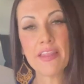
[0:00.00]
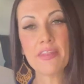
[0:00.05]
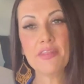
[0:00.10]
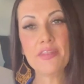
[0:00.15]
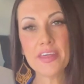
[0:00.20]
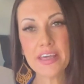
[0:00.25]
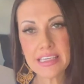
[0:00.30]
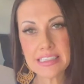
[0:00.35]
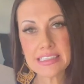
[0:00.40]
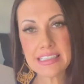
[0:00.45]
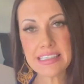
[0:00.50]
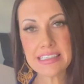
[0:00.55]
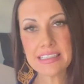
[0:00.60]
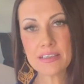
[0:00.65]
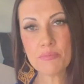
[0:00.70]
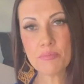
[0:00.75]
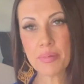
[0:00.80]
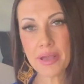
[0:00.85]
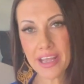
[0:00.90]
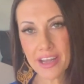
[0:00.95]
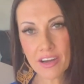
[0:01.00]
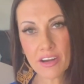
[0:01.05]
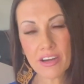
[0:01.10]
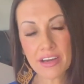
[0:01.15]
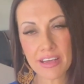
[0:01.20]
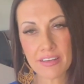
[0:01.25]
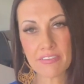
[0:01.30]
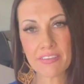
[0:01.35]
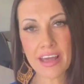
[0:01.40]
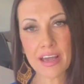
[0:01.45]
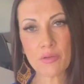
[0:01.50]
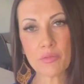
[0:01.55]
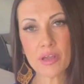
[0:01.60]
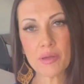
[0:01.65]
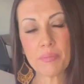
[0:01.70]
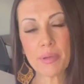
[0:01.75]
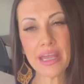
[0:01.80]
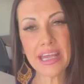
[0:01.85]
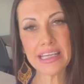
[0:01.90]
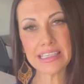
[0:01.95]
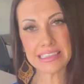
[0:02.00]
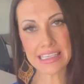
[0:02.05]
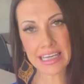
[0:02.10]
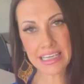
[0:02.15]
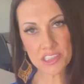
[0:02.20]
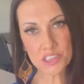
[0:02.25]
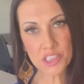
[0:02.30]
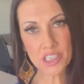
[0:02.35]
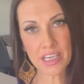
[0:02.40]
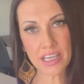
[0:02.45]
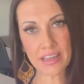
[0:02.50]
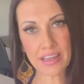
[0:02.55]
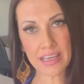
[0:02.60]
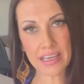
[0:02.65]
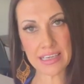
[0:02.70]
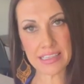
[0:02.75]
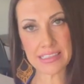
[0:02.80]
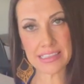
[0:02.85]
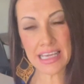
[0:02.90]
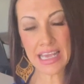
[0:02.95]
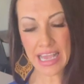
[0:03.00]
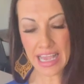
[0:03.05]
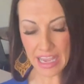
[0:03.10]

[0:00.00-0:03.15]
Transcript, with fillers: This is imperative that we pay attention to this.